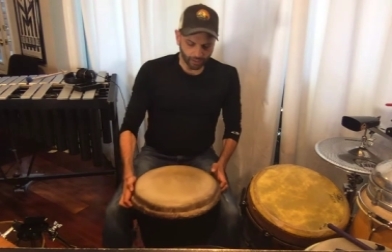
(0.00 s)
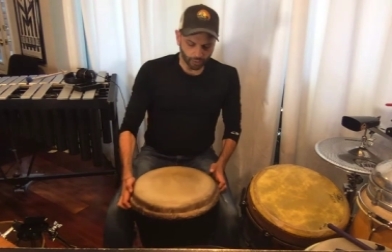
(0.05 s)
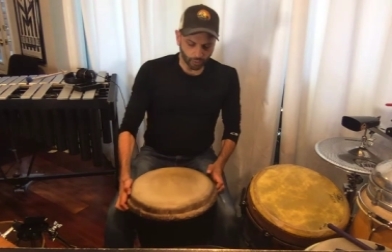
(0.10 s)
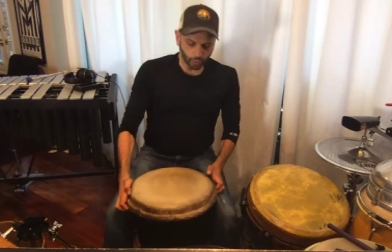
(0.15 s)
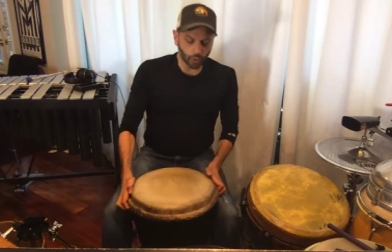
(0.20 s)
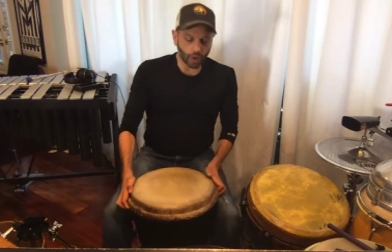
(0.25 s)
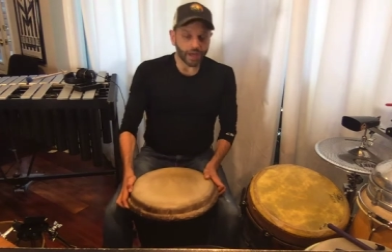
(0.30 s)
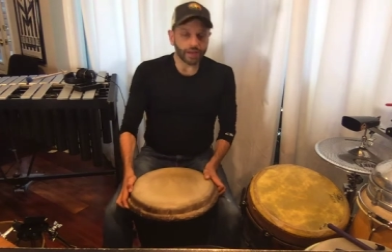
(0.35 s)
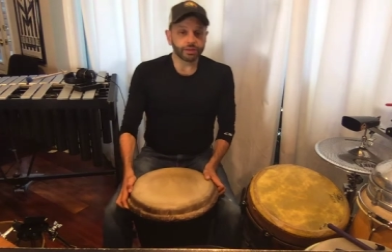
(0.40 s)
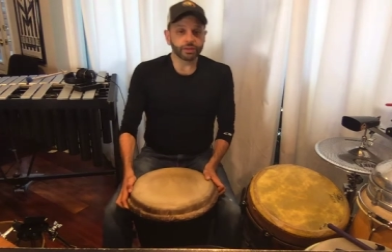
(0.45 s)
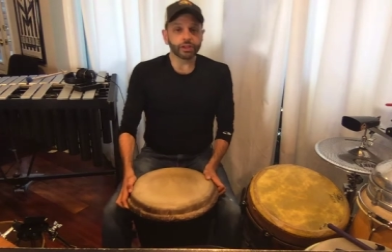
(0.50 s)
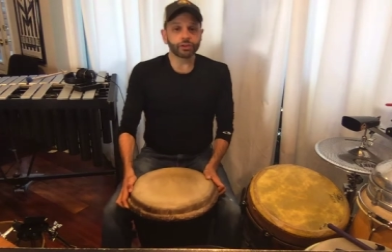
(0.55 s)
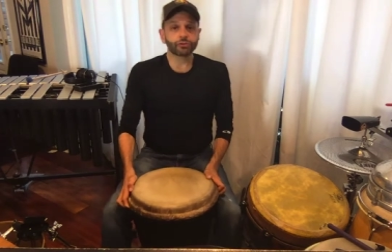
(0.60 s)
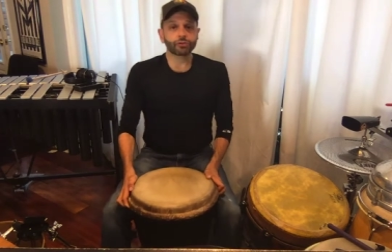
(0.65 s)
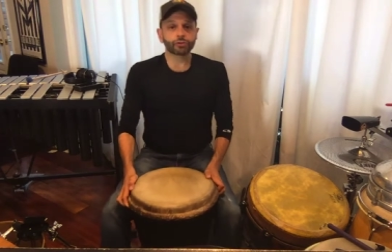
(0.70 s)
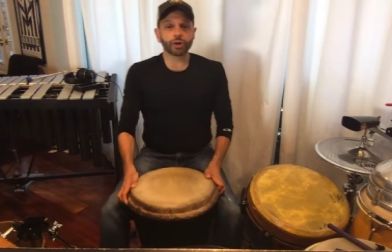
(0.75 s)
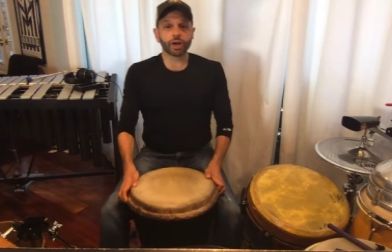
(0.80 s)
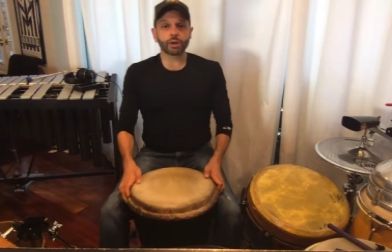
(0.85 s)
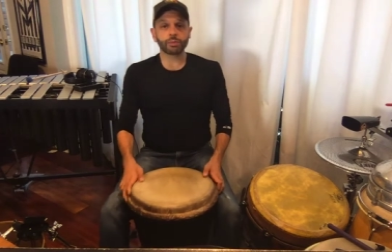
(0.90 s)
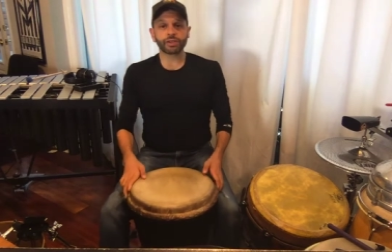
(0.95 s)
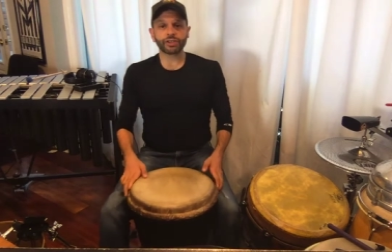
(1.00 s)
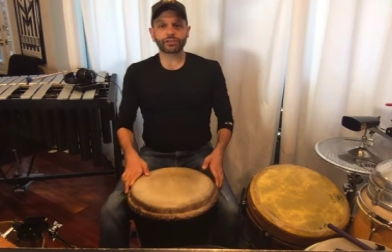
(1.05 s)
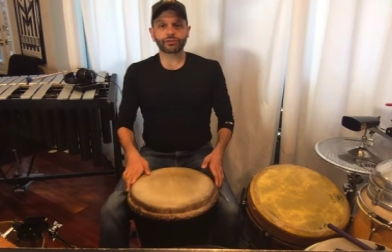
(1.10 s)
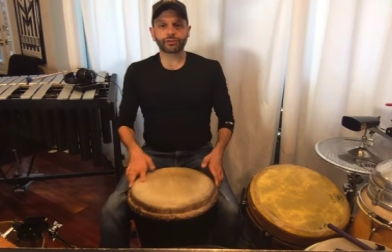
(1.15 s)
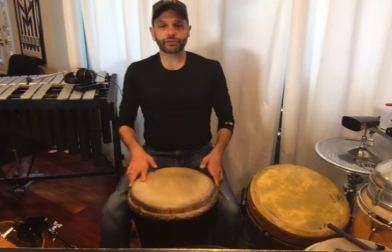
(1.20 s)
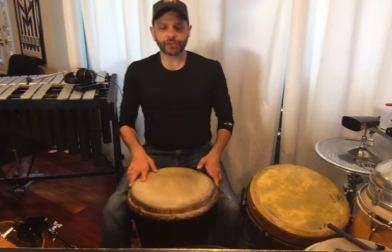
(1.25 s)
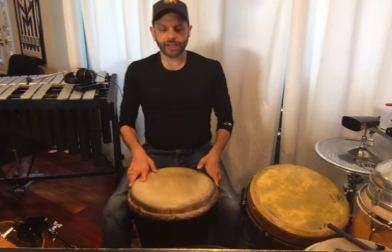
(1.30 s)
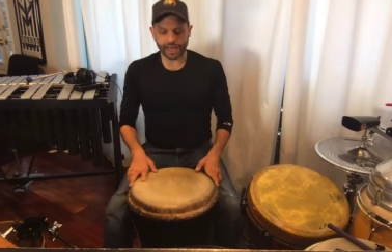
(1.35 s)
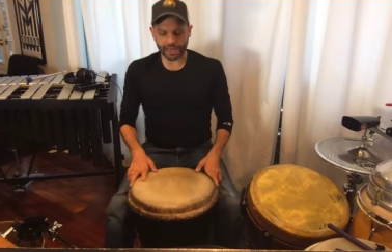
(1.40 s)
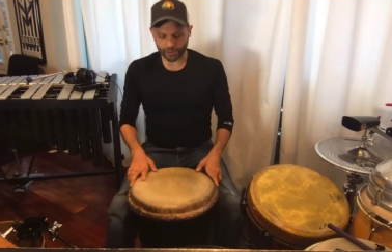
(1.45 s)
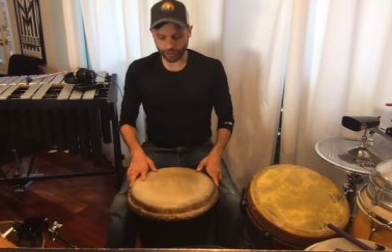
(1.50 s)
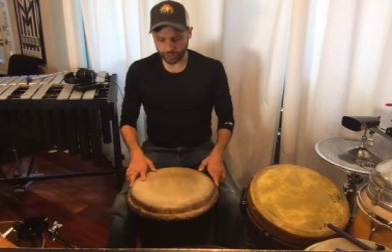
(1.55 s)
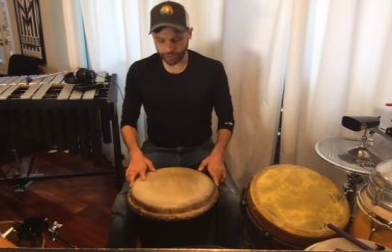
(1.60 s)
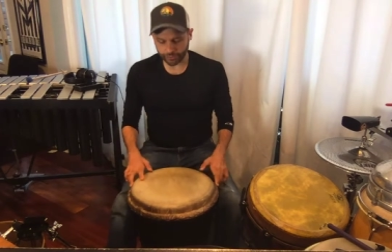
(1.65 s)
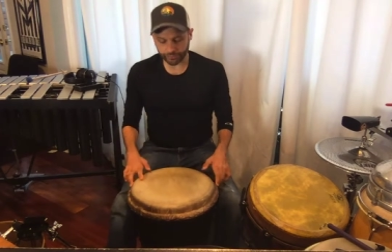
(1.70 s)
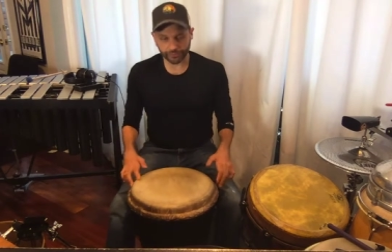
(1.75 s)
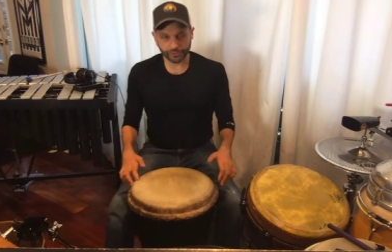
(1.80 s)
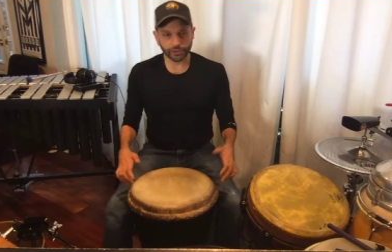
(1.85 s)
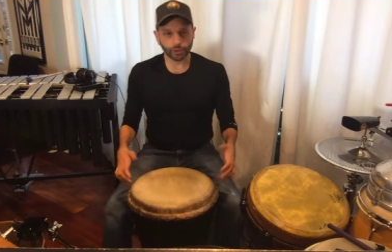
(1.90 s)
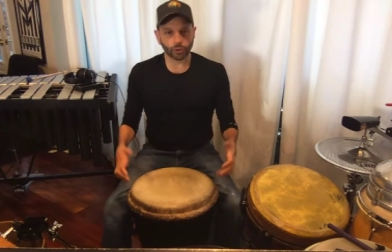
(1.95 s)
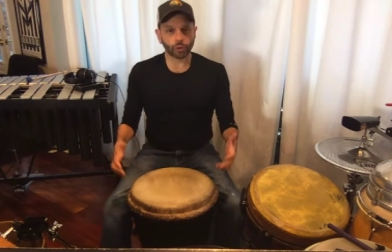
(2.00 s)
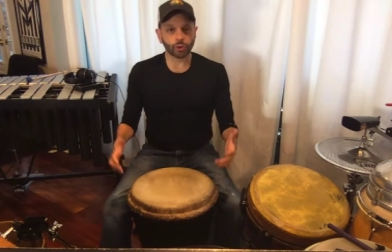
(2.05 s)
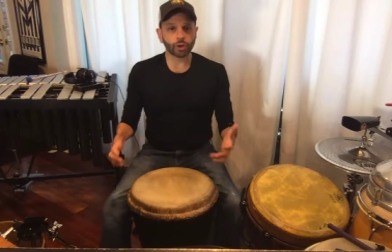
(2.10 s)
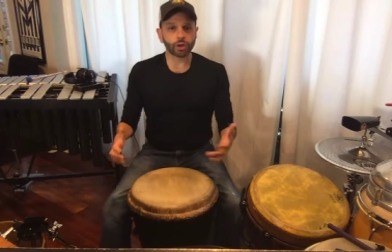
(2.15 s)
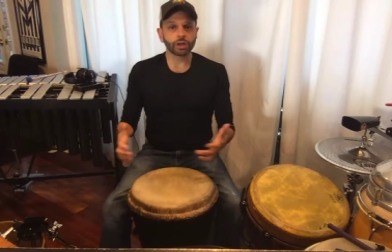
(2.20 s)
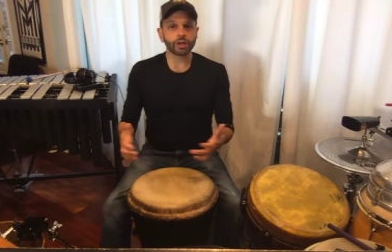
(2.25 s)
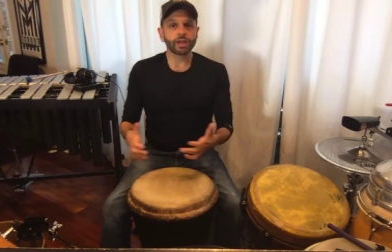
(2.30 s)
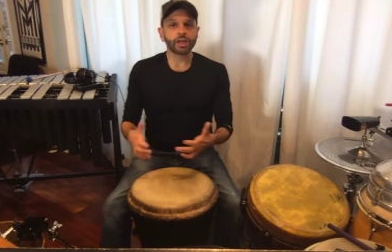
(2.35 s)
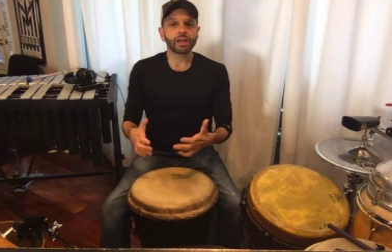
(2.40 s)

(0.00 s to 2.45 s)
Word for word: when the drum is flat on the floor,